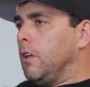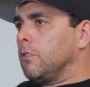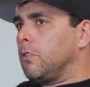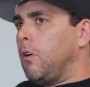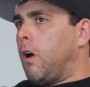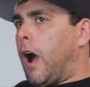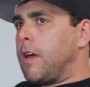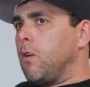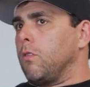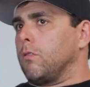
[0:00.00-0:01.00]
So I
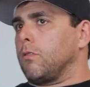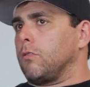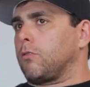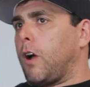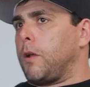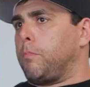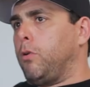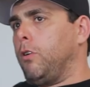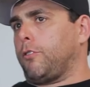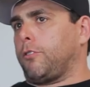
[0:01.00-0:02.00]
don't try to
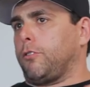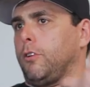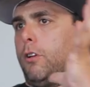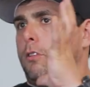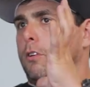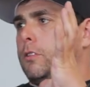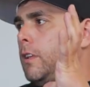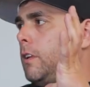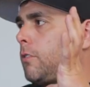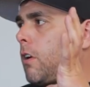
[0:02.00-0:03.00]
push the
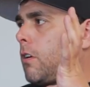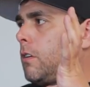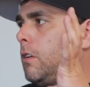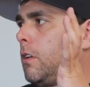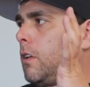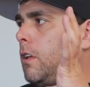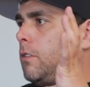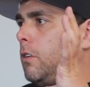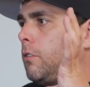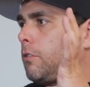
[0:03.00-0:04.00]
clean and jerk
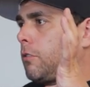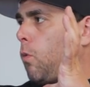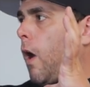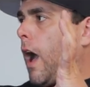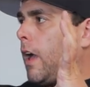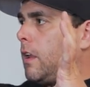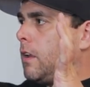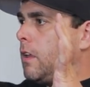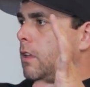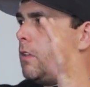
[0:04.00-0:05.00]
until the squat
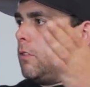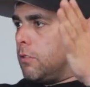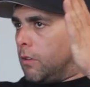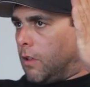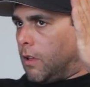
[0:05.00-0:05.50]
is